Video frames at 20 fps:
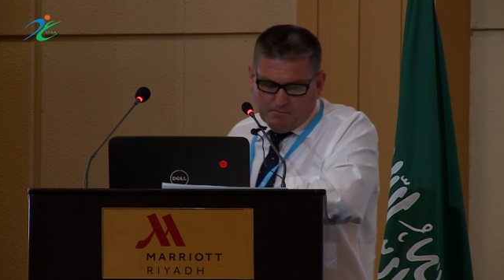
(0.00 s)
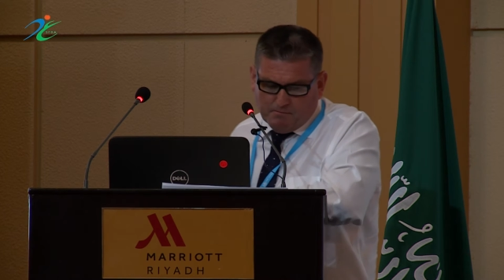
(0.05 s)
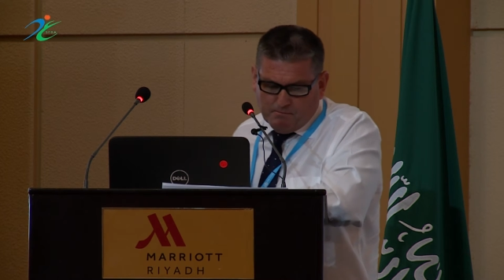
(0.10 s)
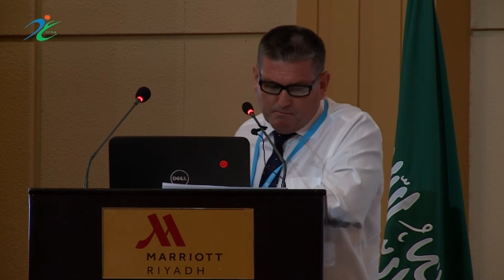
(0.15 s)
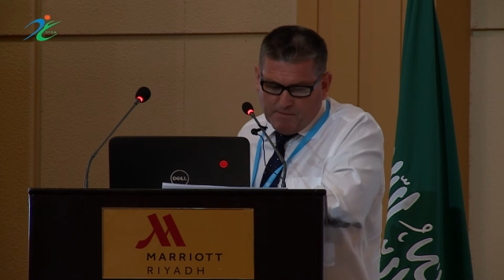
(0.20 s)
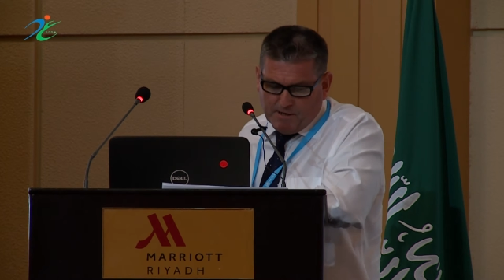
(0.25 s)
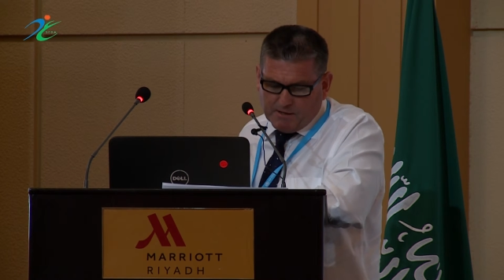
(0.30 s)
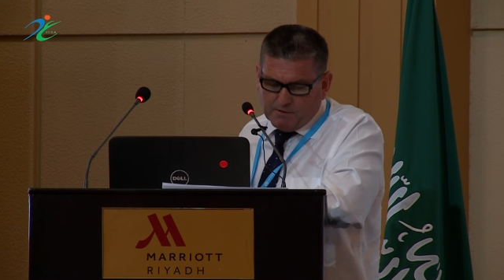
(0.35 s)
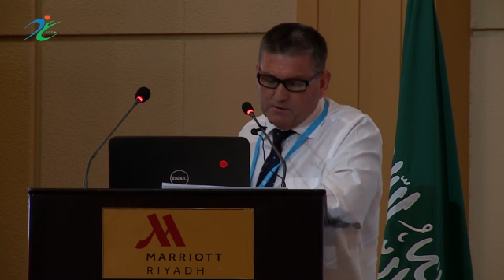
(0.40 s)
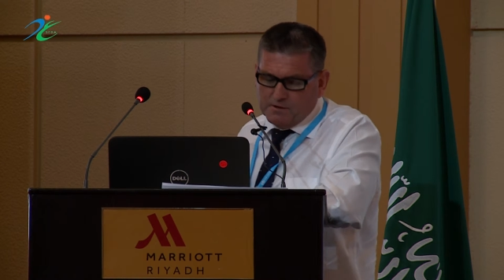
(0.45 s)

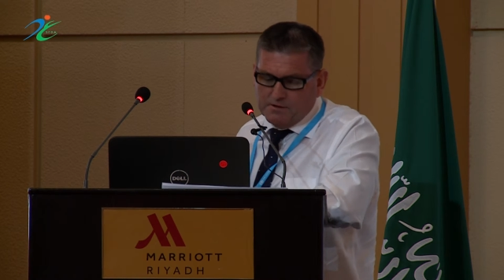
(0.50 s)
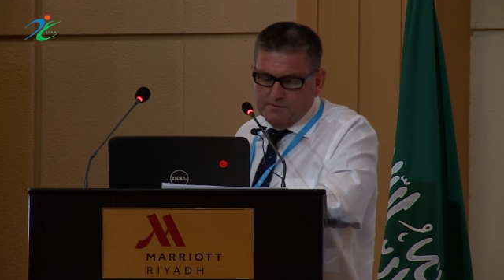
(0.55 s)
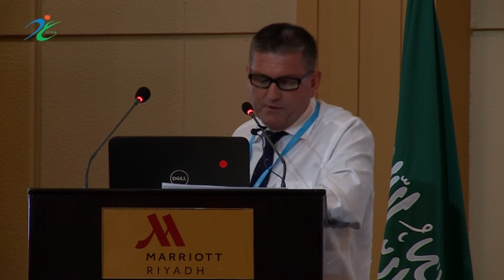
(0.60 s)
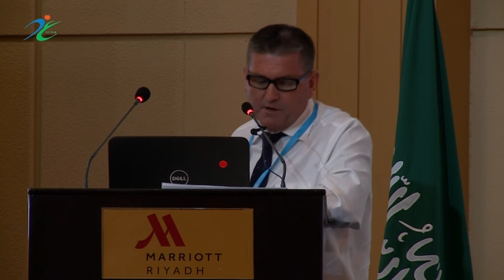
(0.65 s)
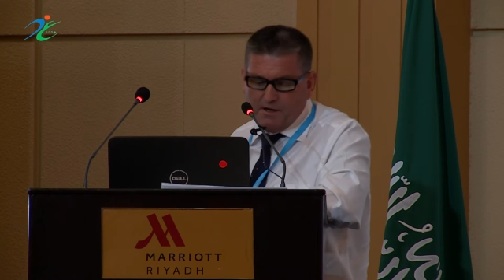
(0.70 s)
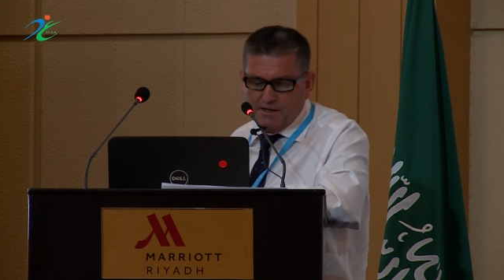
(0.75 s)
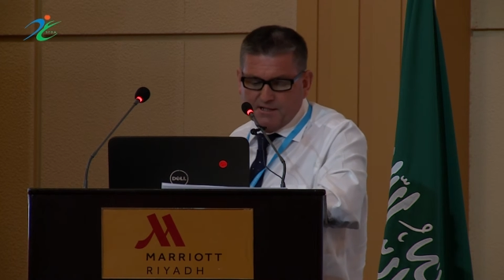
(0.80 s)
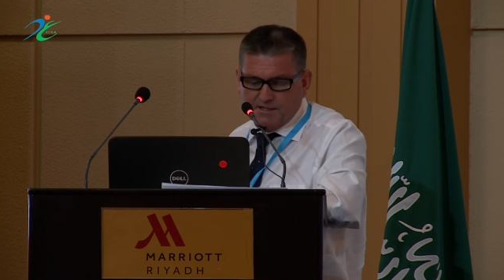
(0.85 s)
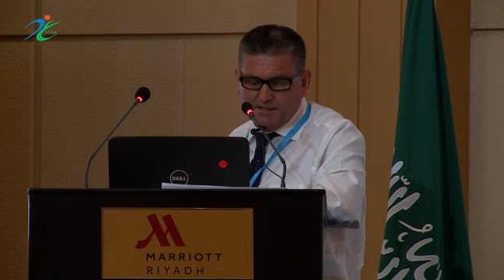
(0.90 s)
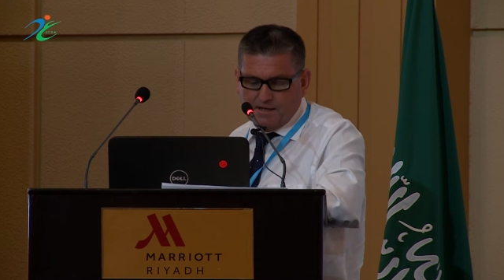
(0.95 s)
medical
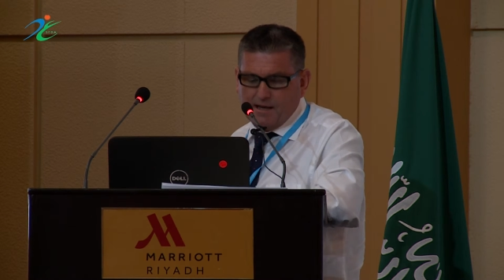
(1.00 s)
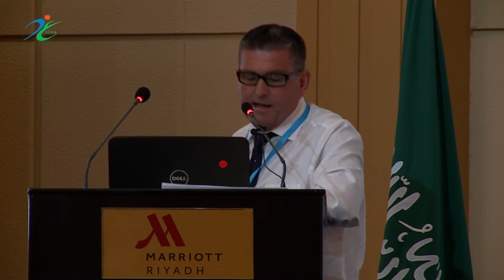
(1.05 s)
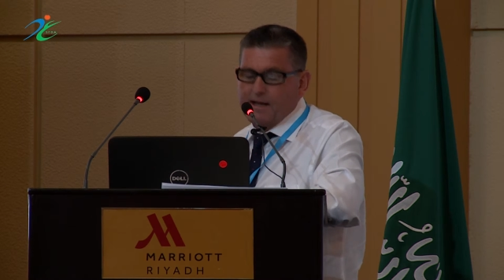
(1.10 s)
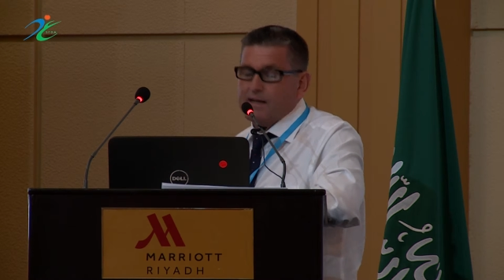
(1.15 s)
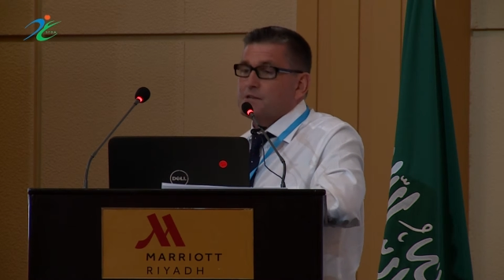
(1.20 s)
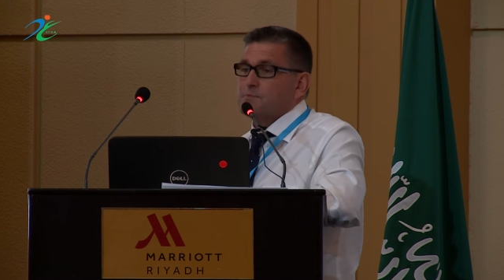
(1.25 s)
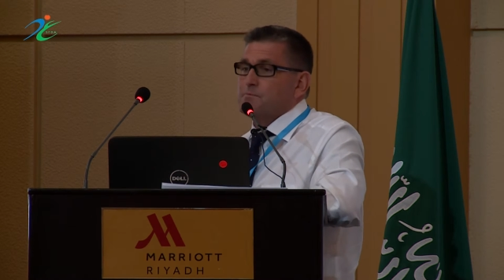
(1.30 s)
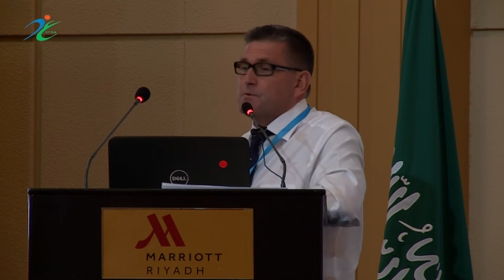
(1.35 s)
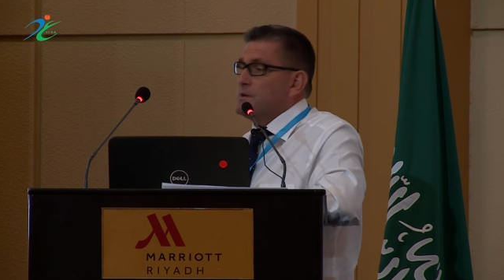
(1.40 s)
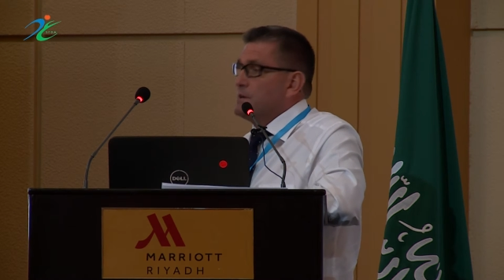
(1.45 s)
device
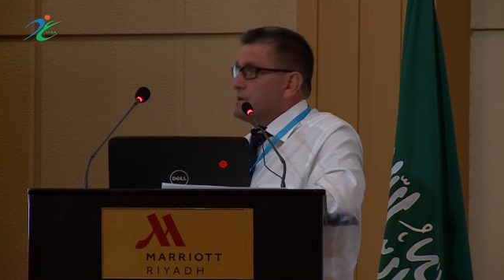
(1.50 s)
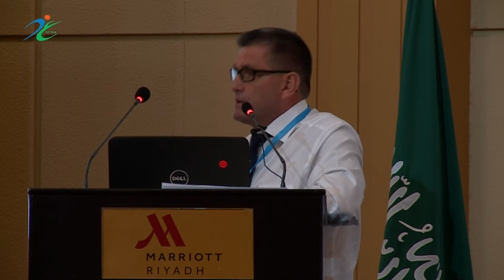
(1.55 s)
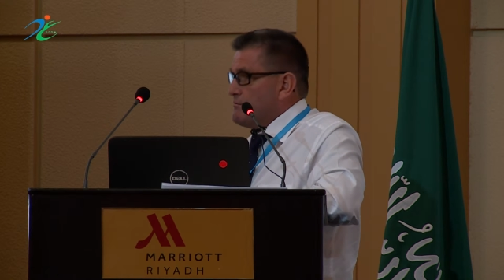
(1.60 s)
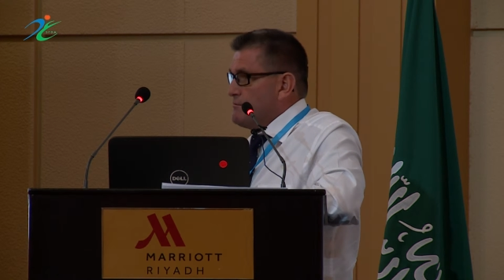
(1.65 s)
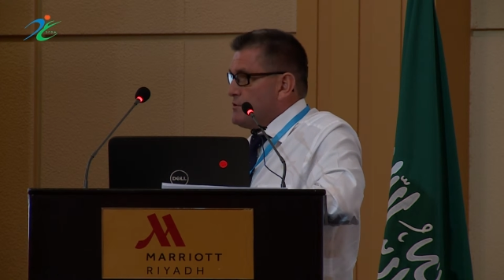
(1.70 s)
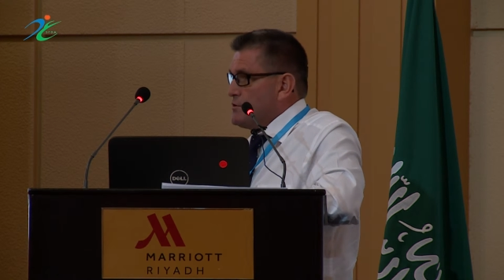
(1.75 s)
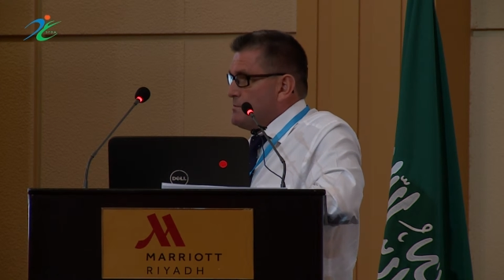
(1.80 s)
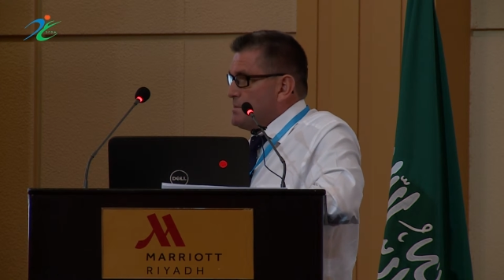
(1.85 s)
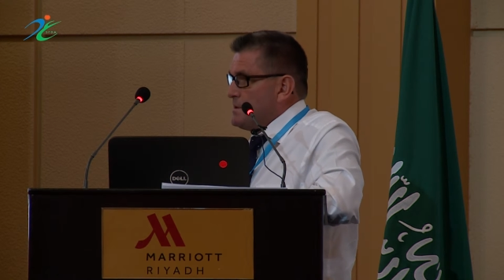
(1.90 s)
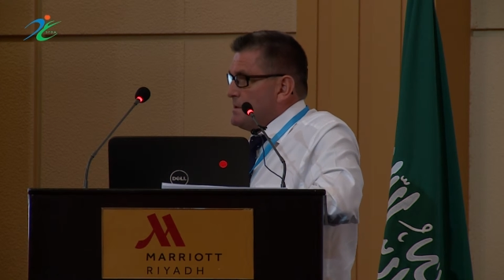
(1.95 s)
expert
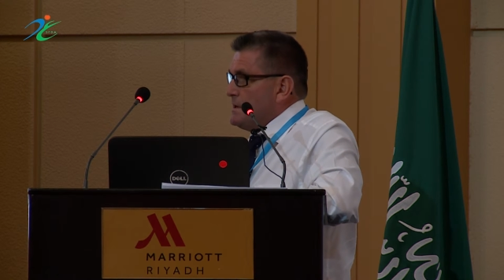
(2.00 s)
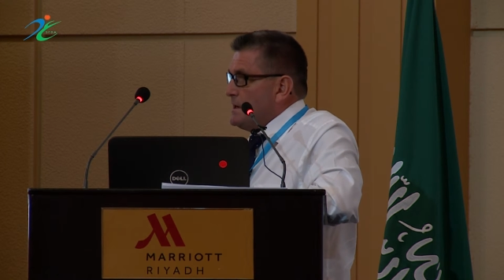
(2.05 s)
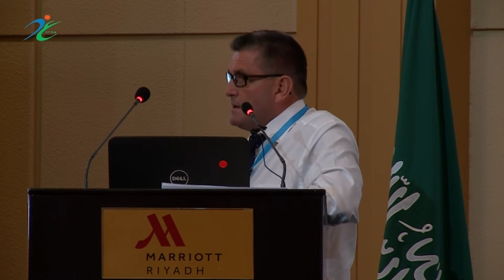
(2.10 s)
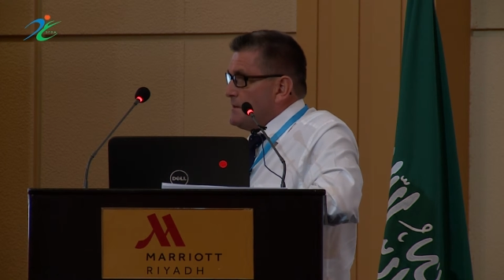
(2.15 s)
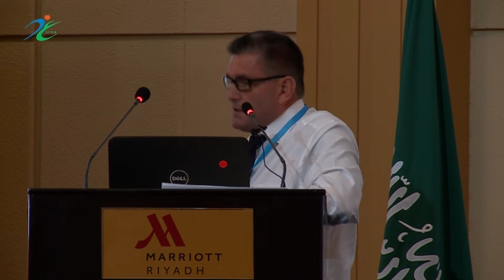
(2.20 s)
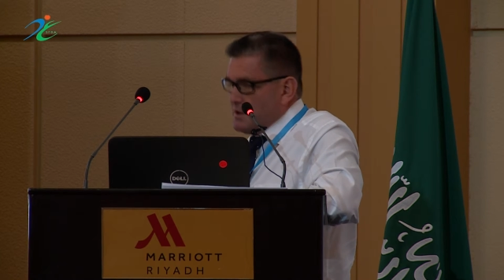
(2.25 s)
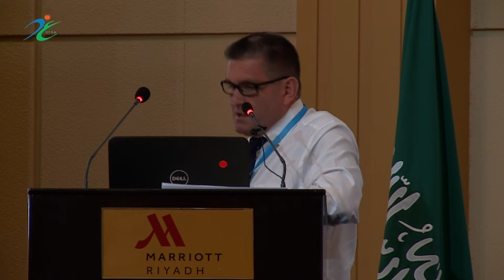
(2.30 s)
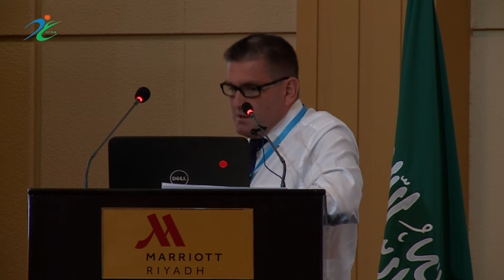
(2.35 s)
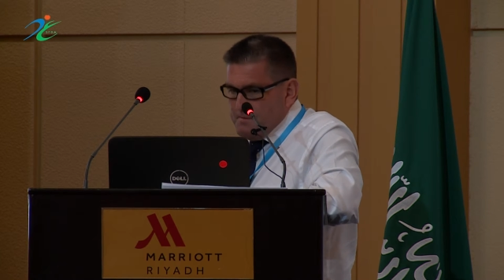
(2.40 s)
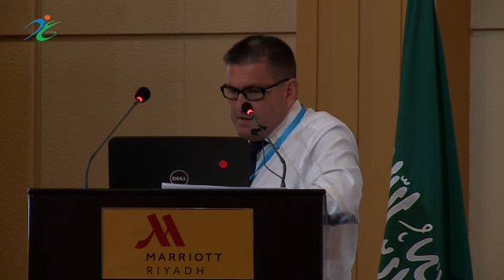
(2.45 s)
group at
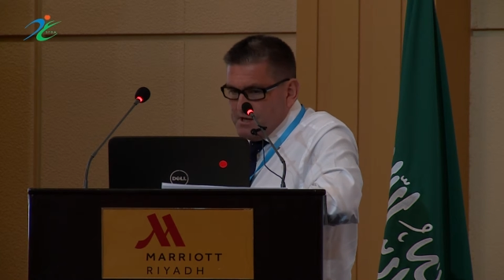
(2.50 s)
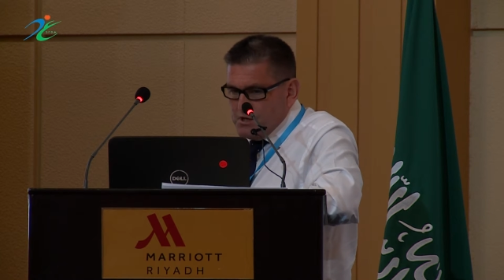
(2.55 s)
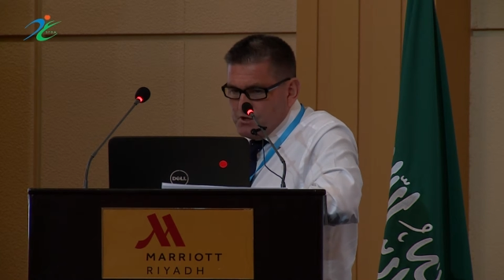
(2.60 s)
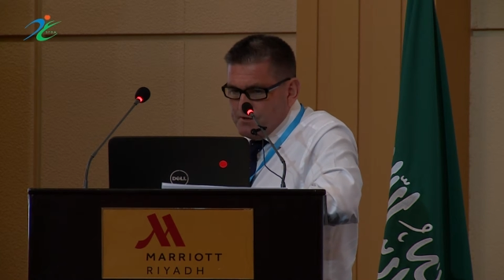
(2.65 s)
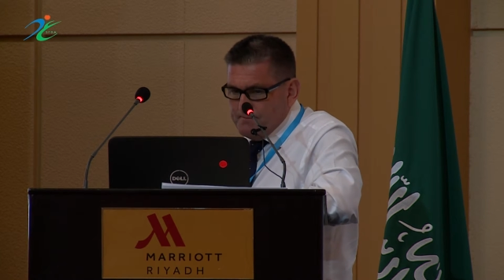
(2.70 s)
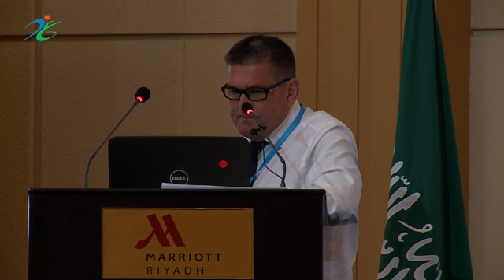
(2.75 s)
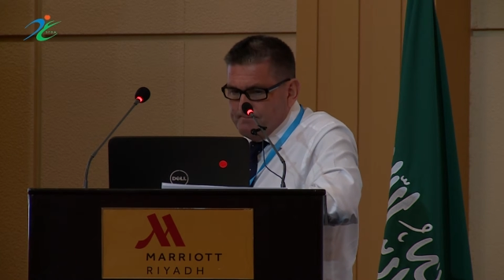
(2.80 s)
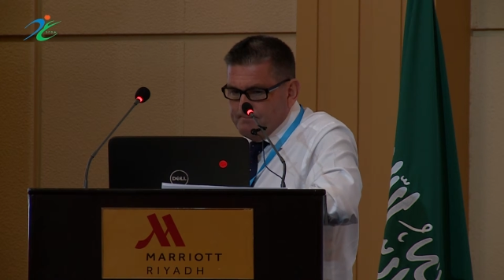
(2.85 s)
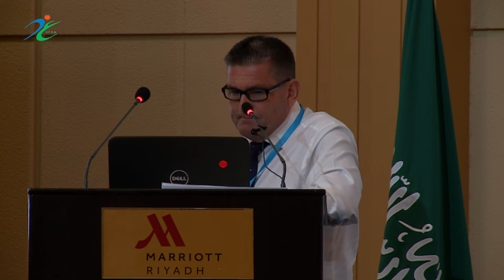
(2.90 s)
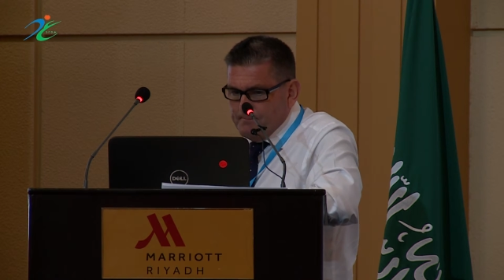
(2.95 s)
the Commission